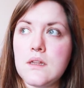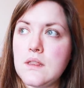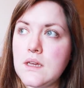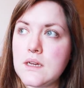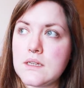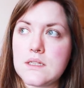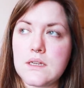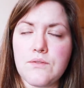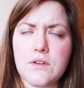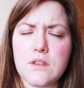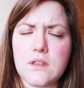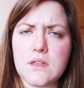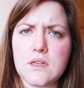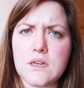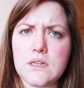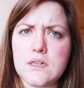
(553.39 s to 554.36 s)
that's
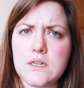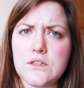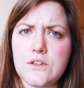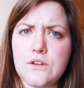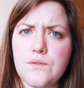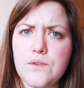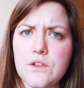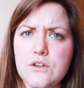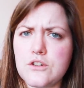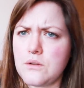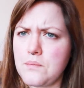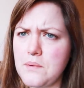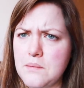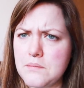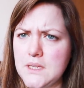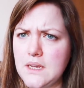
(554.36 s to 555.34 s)
everything that I need to do for the
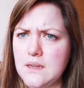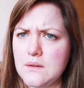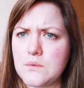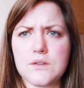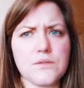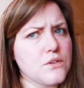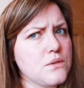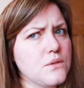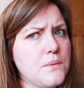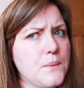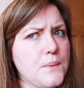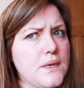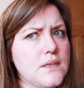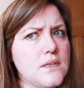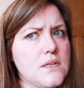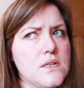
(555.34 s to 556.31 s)
shop update, which feels a bit
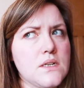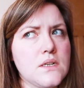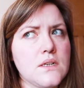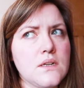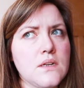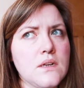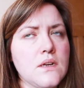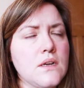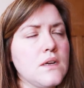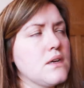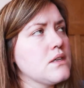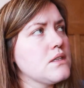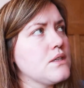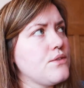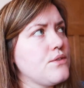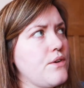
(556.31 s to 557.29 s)
weird
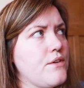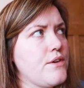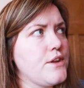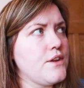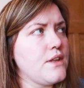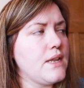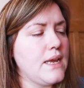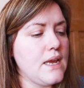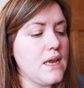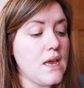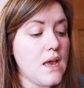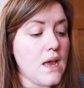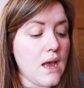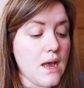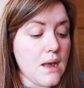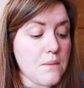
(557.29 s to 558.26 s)
because it's very early.
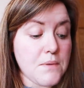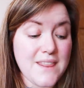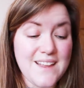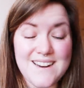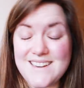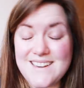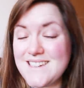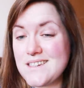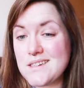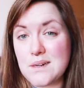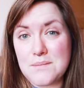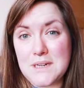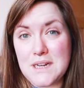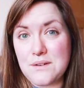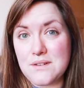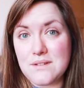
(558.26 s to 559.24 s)
But then I need to
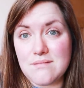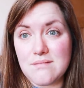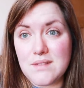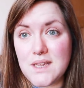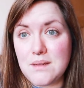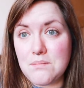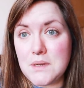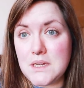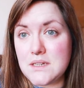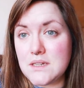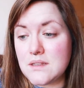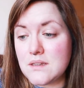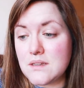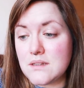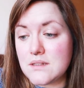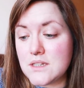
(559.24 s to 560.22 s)
come down and keep
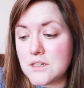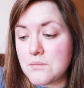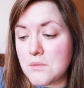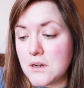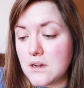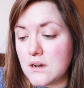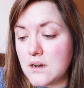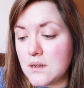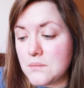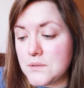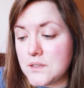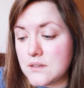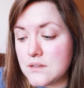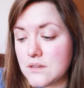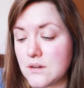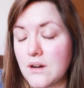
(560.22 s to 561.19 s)
beading the Stitch Marker Club,
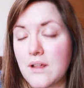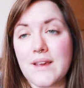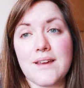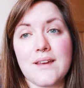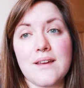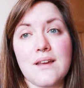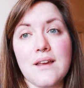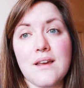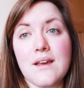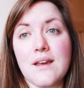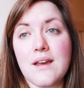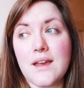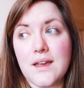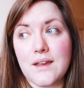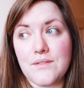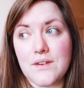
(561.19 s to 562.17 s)
so it's not like
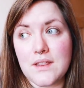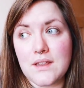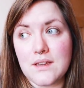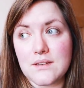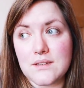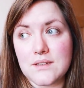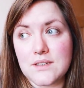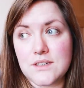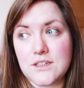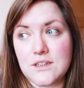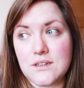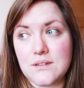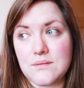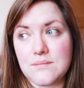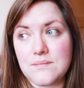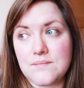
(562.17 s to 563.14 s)
I have nothing else to
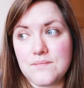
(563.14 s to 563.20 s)
do.